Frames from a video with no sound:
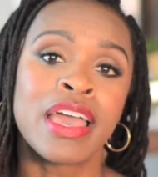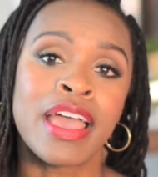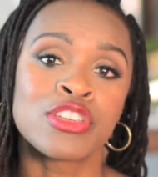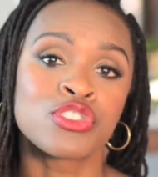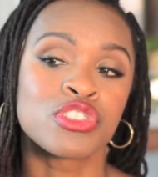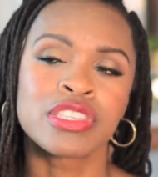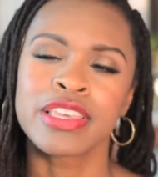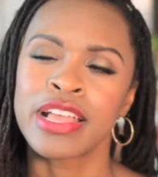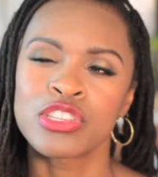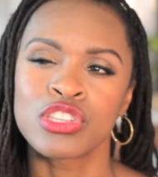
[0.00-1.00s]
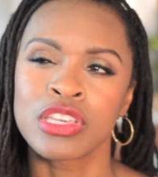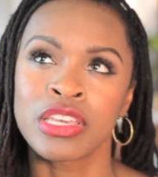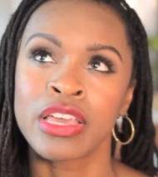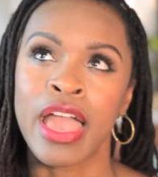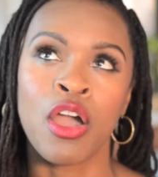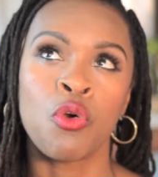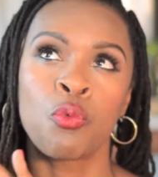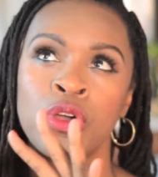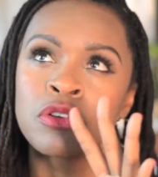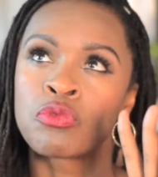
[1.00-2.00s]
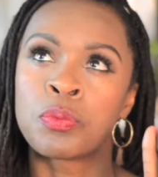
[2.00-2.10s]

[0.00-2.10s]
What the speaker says: as you're sketching out what